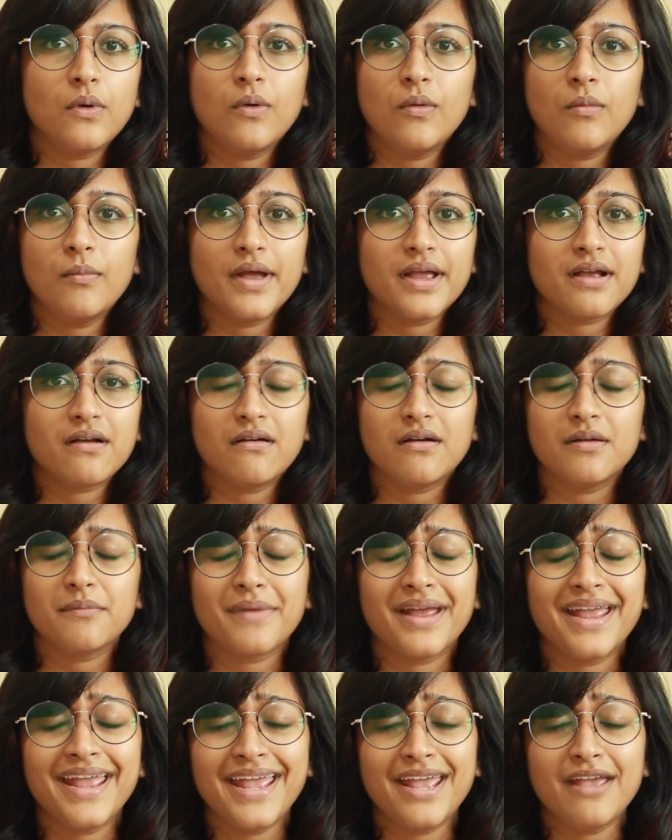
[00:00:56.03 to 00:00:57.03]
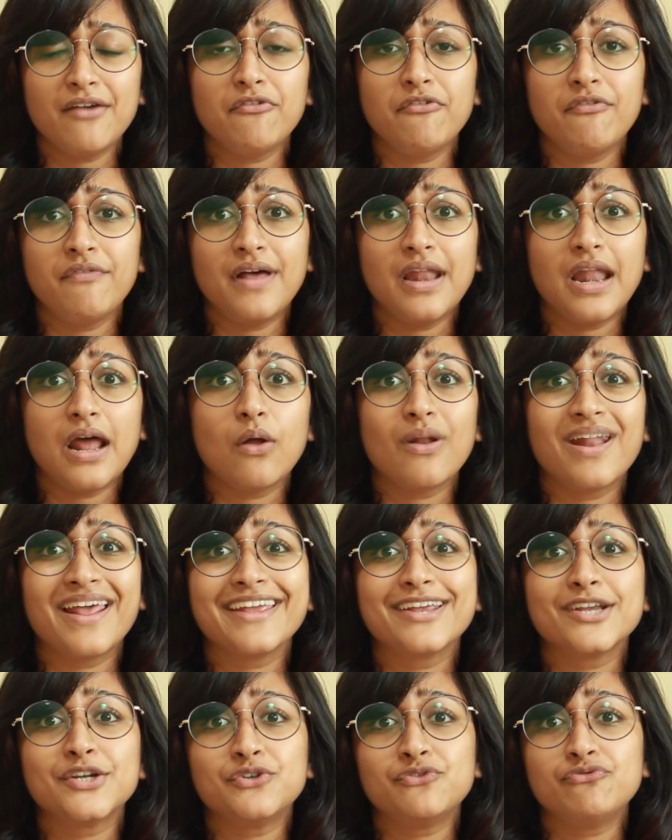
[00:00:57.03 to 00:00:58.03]
Oh my god, my hair fell out
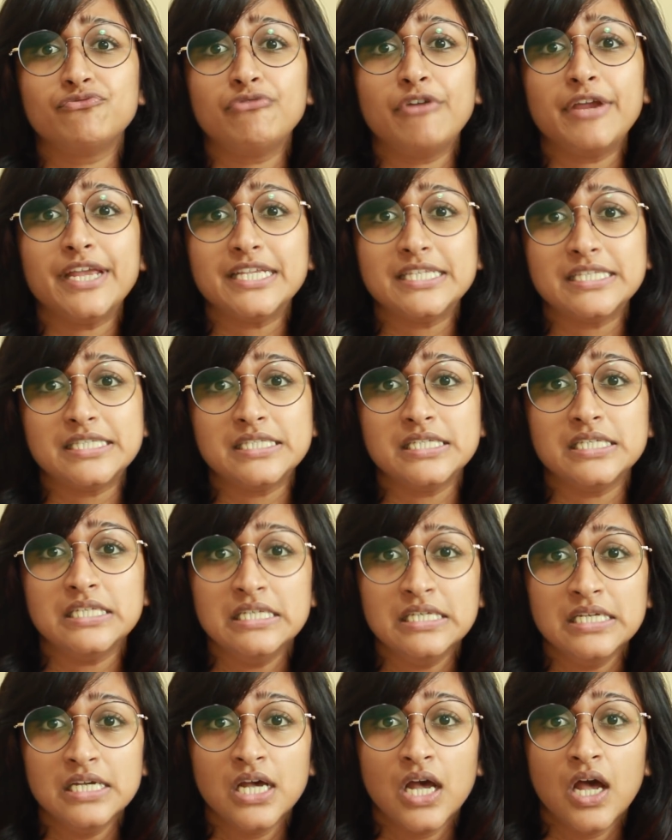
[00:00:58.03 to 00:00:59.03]
like crazy.